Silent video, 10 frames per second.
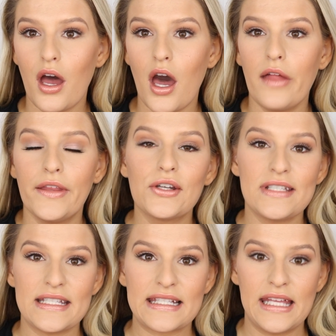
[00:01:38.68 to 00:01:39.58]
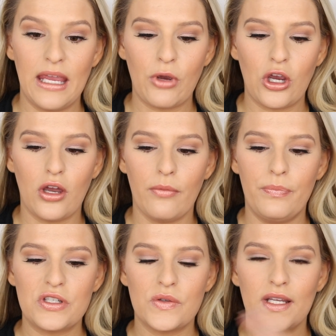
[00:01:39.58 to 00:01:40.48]
a little disclaimer
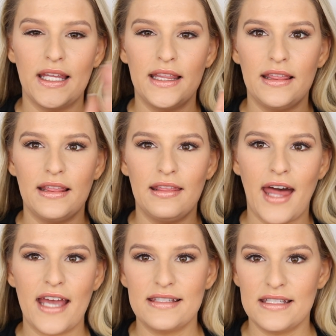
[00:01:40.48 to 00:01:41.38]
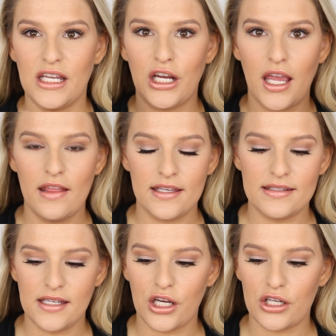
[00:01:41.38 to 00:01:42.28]
between last year and
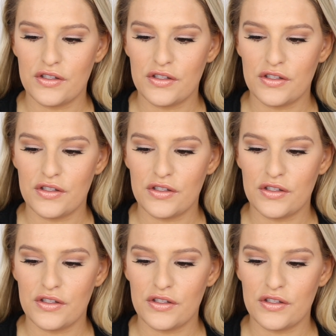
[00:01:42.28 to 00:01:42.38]
this year.